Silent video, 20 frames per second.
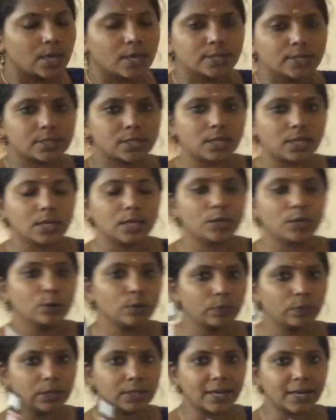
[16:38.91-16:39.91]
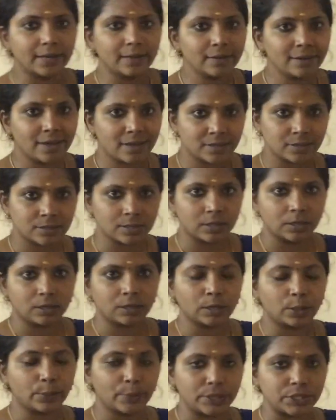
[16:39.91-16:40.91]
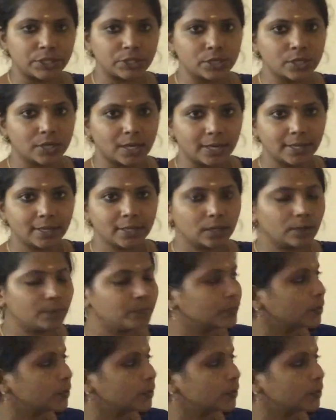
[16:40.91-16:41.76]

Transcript: See, you will get an question like